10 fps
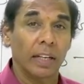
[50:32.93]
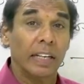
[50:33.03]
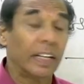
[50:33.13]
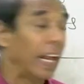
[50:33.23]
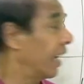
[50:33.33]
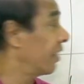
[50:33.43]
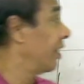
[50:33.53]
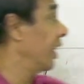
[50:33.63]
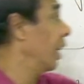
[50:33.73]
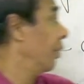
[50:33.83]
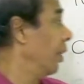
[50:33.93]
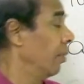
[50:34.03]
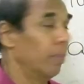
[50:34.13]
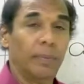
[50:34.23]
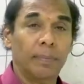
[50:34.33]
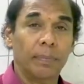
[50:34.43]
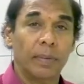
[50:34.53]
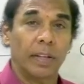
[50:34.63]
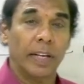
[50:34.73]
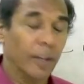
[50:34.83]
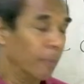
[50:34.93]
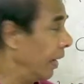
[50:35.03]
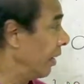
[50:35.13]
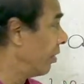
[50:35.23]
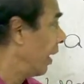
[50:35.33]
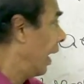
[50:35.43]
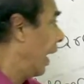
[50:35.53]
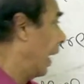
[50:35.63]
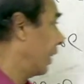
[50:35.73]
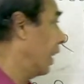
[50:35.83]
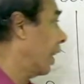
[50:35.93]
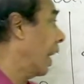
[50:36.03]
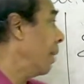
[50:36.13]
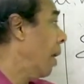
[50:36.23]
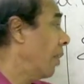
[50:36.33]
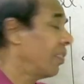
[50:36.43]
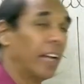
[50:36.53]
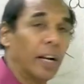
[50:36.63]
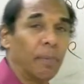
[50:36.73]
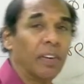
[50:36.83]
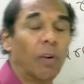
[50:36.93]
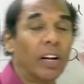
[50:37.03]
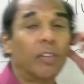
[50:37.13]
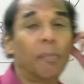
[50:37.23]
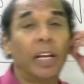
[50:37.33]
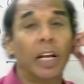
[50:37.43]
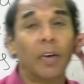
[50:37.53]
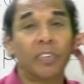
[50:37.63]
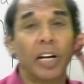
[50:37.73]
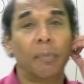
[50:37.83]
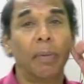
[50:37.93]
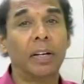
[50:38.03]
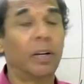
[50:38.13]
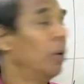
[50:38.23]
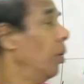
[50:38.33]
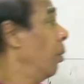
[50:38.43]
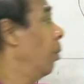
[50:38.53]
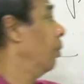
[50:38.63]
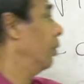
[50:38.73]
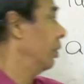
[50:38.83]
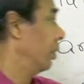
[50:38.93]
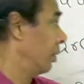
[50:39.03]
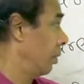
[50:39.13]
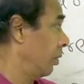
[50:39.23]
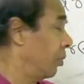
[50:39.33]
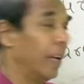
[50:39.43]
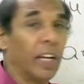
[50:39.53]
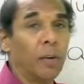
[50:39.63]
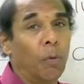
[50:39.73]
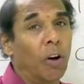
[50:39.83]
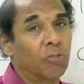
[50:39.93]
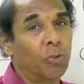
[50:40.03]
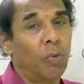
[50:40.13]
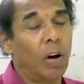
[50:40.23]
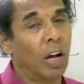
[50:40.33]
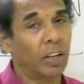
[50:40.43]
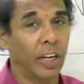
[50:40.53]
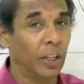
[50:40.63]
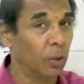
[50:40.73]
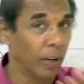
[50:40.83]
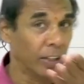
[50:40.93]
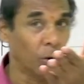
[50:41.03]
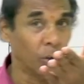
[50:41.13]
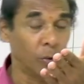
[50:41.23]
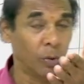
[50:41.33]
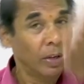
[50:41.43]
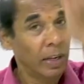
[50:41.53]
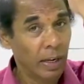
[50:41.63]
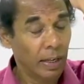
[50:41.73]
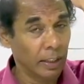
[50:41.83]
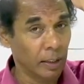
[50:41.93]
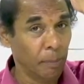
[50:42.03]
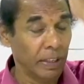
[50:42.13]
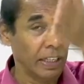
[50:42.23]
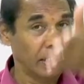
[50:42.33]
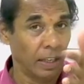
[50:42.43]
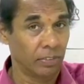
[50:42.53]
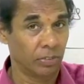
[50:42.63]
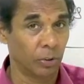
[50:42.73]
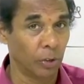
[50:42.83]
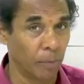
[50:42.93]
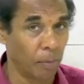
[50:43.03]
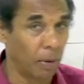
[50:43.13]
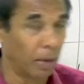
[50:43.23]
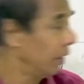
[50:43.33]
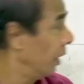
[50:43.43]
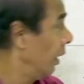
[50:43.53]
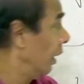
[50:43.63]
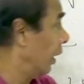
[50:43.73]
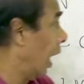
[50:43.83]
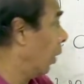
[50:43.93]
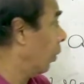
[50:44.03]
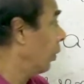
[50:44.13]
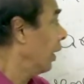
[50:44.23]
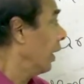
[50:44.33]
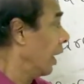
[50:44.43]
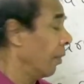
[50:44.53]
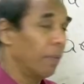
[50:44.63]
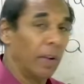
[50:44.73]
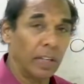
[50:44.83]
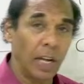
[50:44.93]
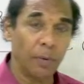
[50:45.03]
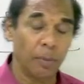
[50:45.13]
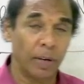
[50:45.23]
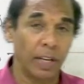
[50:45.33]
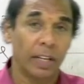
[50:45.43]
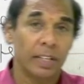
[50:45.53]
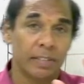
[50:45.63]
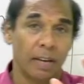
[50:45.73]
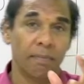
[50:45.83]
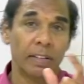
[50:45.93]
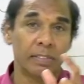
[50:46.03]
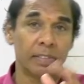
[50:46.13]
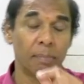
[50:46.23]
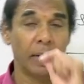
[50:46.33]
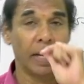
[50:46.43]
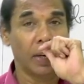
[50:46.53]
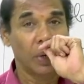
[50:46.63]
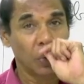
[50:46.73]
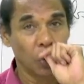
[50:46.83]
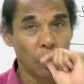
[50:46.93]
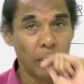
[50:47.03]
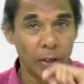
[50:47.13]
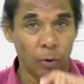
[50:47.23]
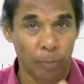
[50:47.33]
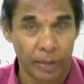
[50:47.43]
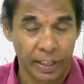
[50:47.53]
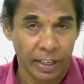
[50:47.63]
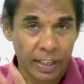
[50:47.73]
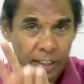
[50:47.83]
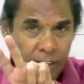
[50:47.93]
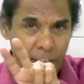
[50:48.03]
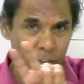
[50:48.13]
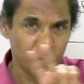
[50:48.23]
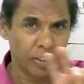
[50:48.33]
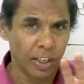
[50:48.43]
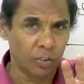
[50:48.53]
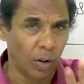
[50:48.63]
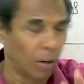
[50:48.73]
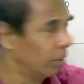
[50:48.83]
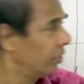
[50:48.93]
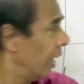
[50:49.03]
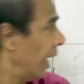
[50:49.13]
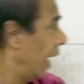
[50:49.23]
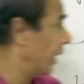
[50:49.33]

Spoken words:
take singular verb. It means at the time of statement, what is the meaning of statement? Speaking positive or negative. I told you in the beginning class. Do you remember? Now, everyone, everybody, someone, somebody, no one, nobody. These 6 words at the